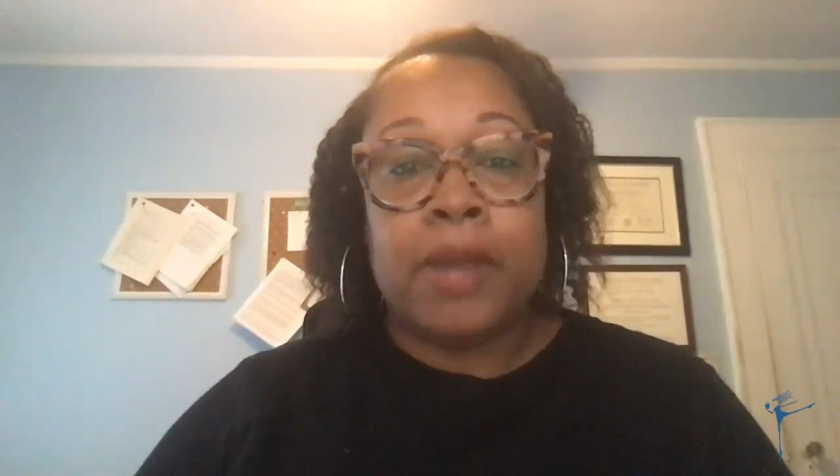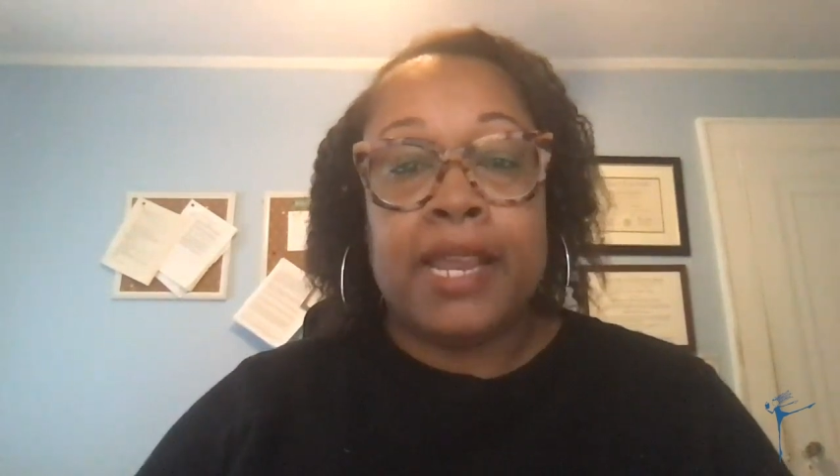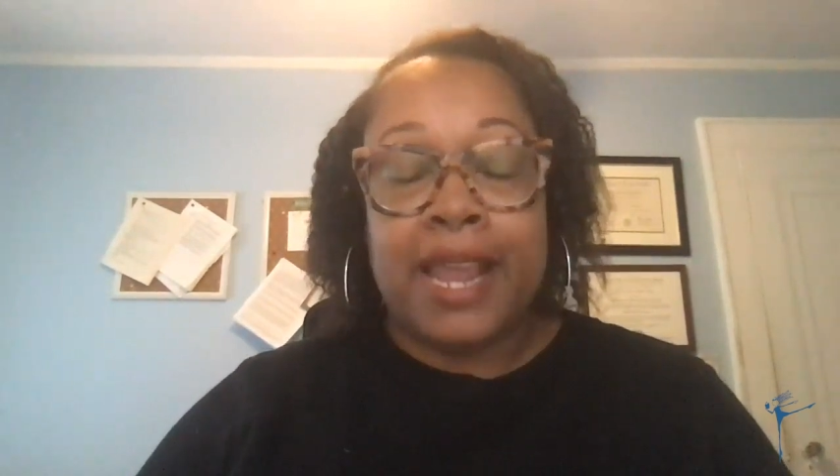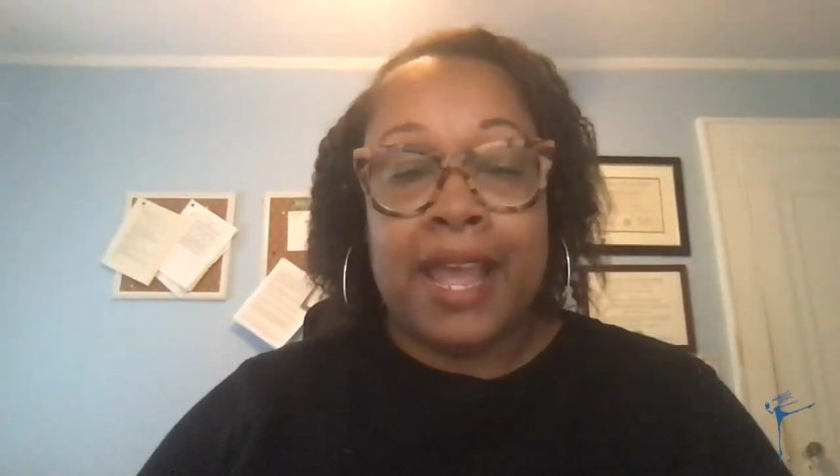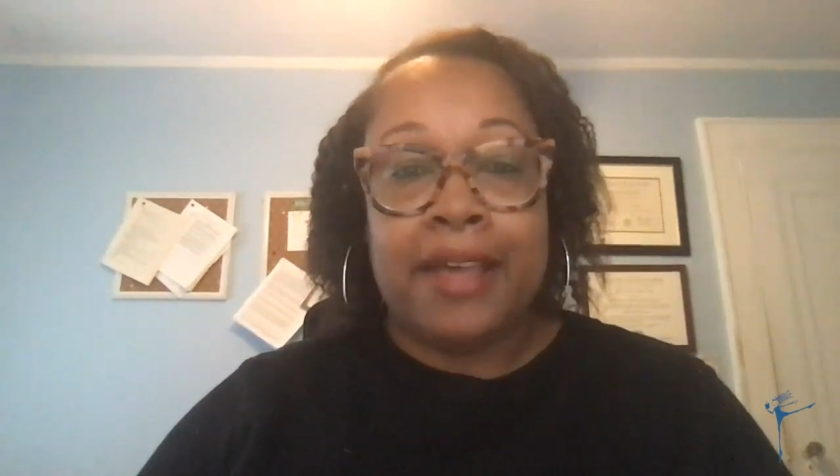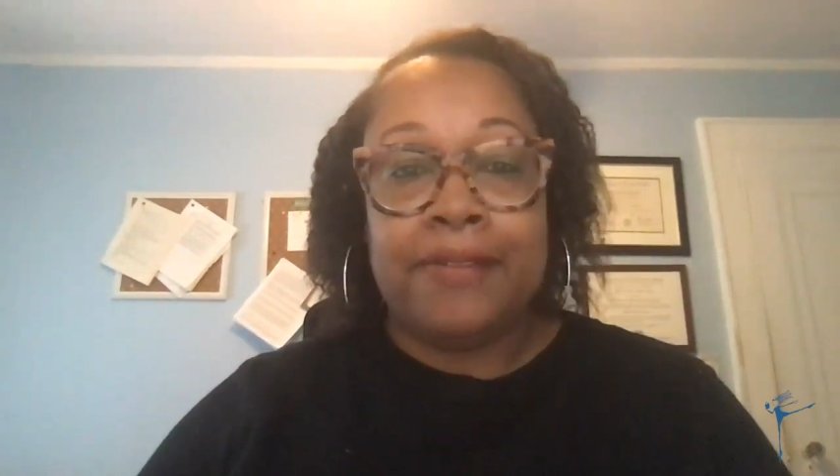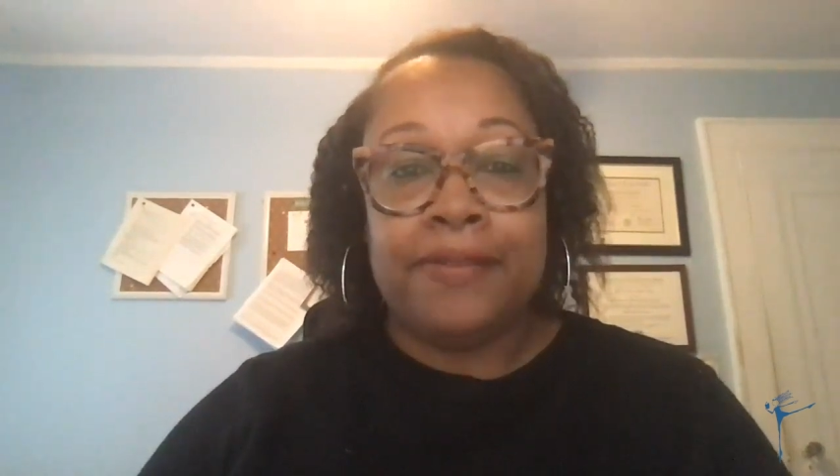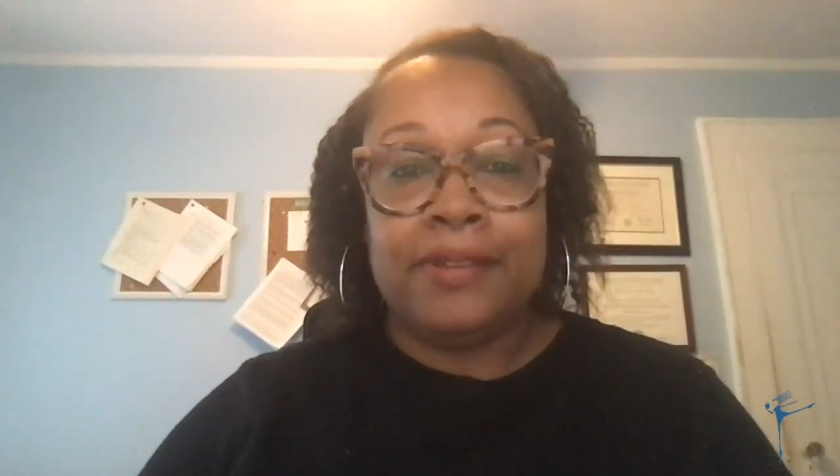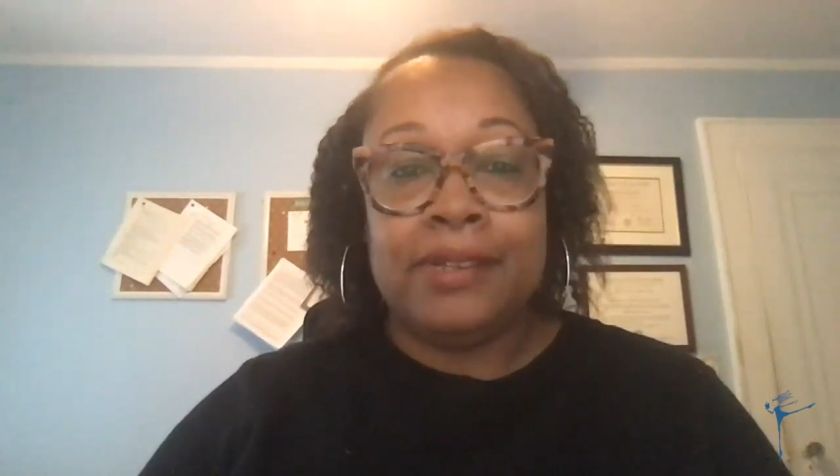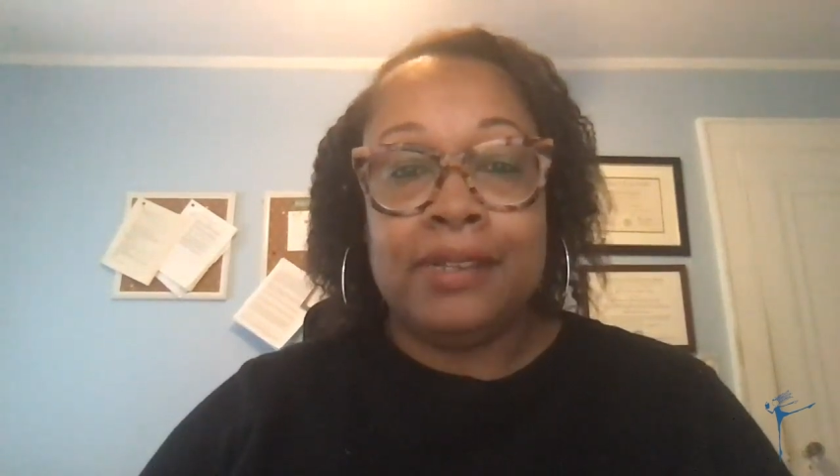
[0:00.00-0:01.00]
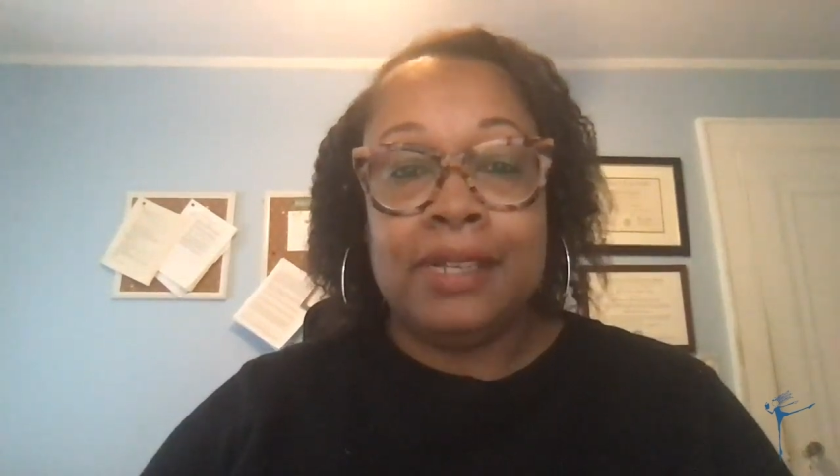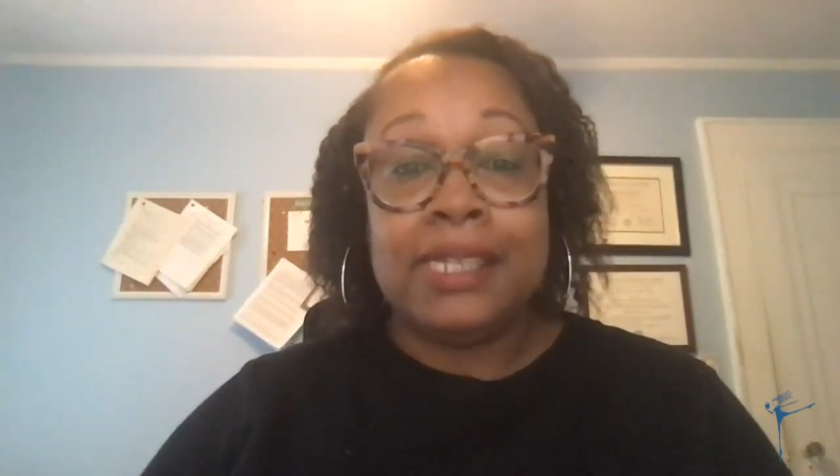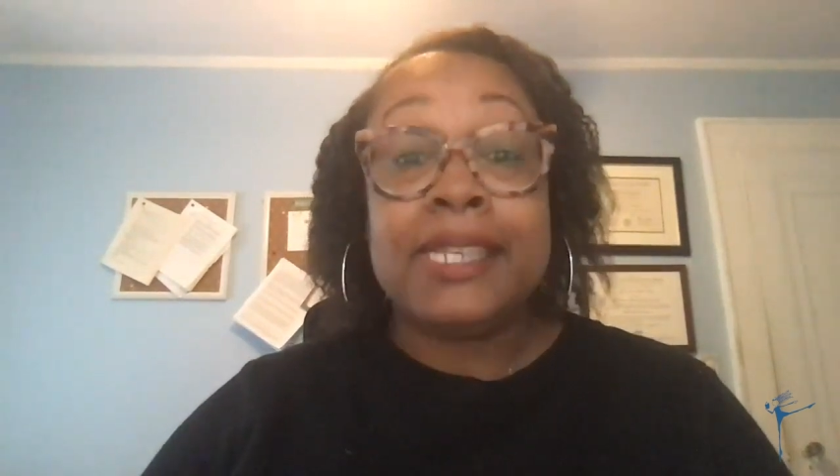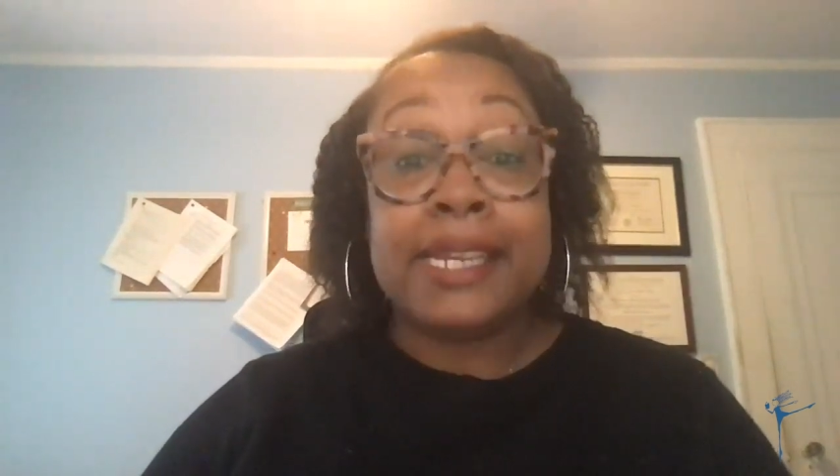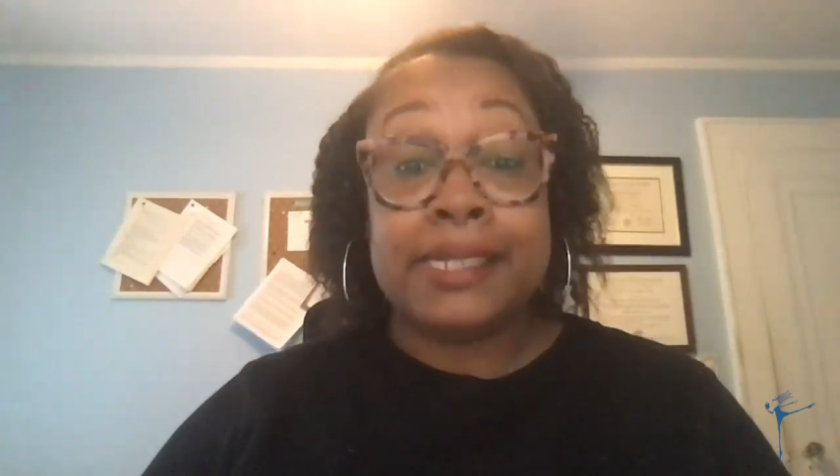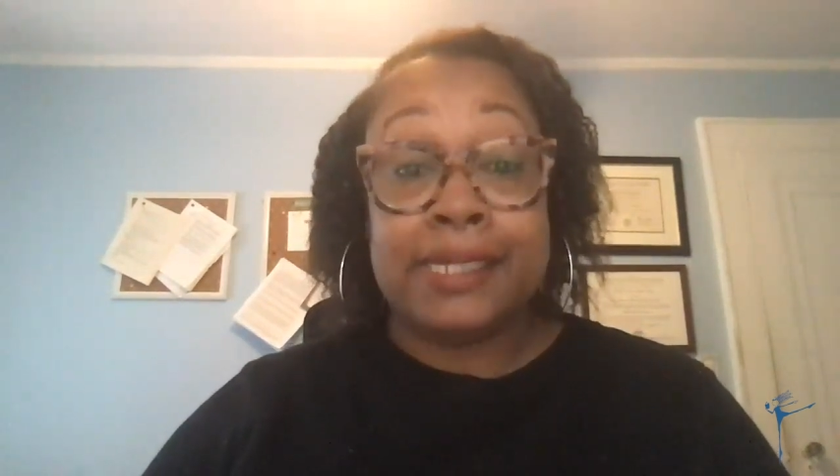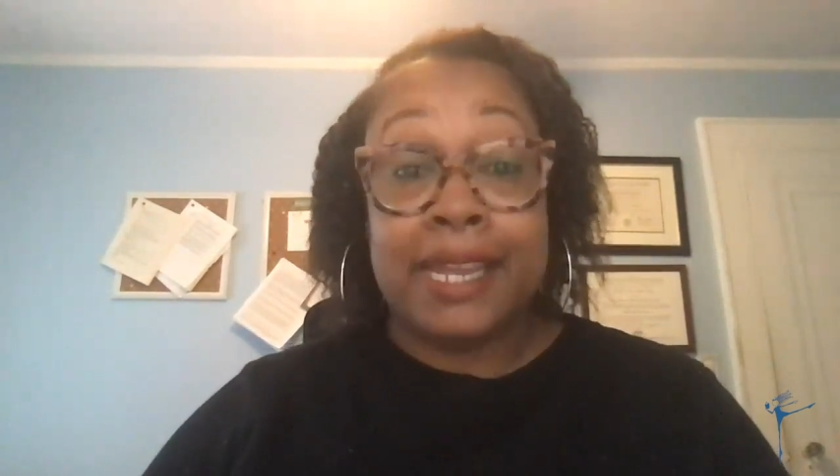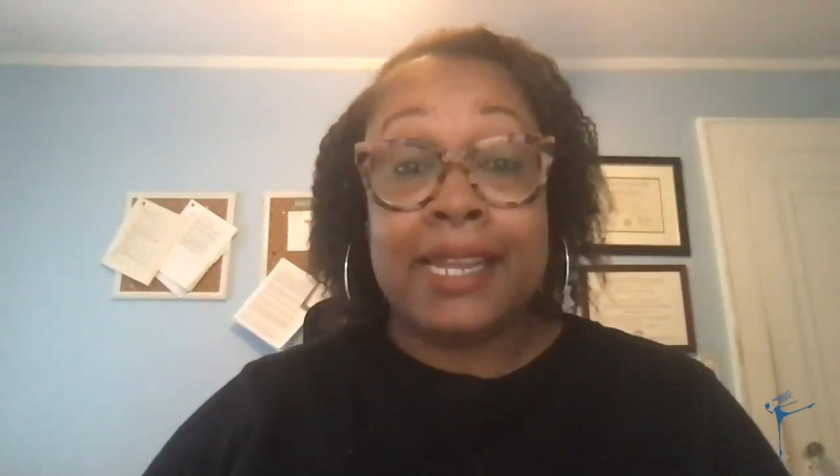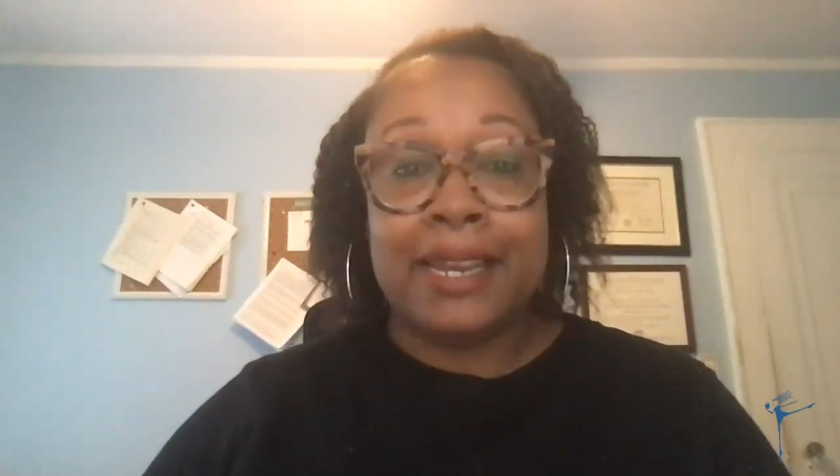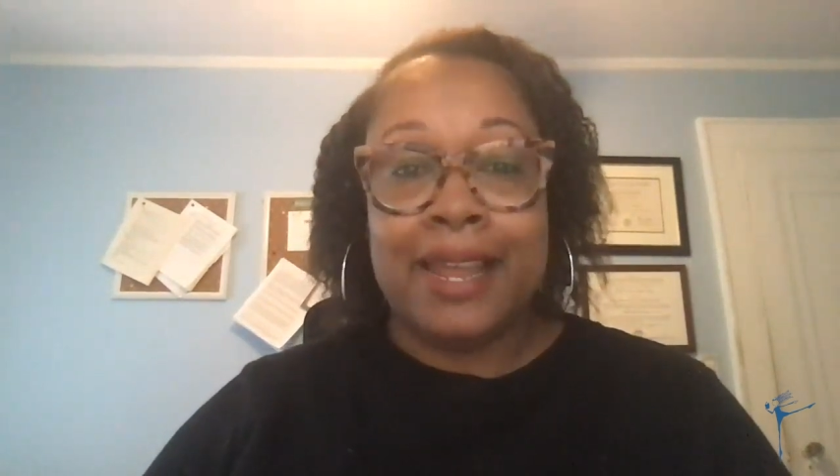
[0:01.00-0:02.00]
might have. Let's
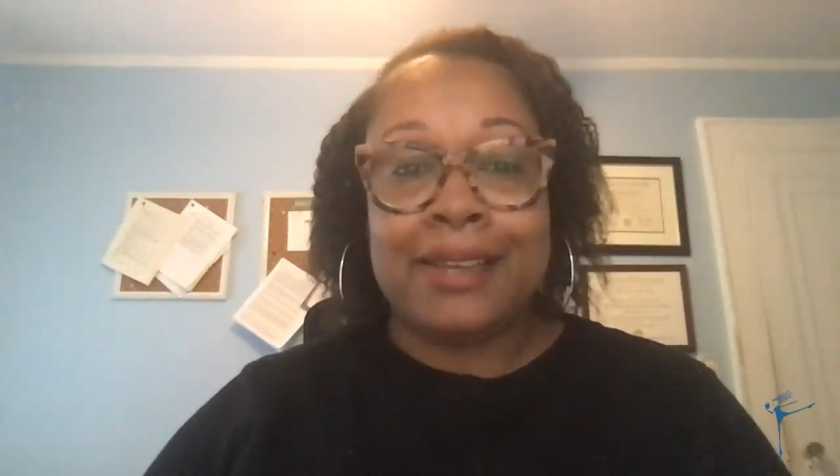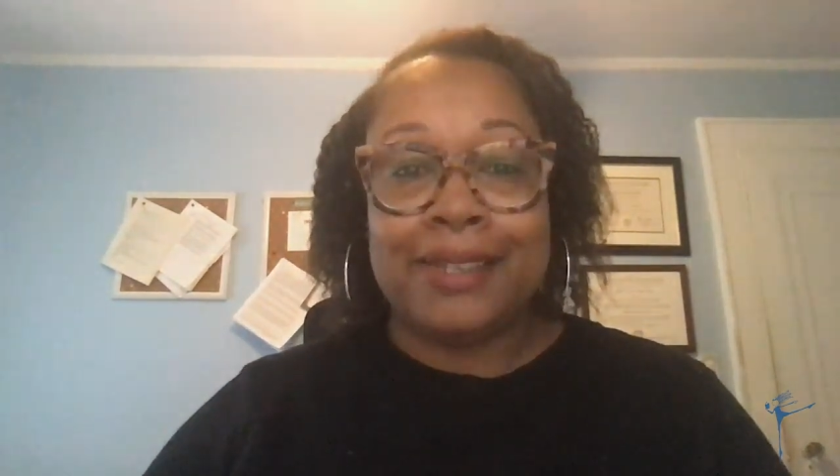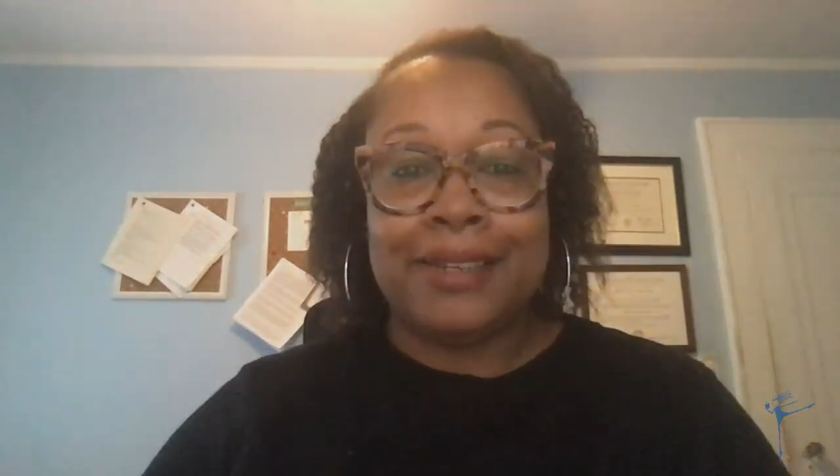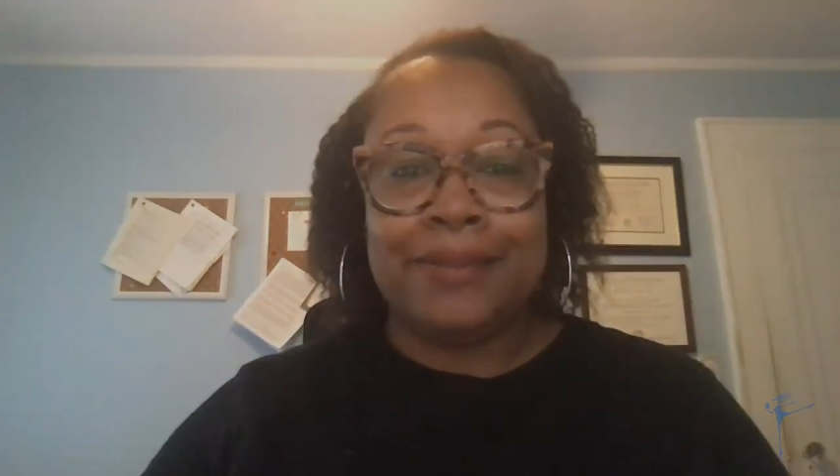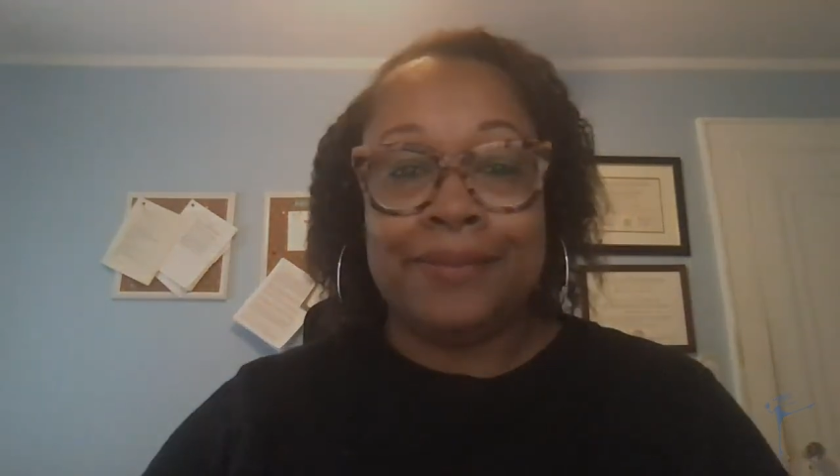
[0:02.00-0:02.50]
stay connected.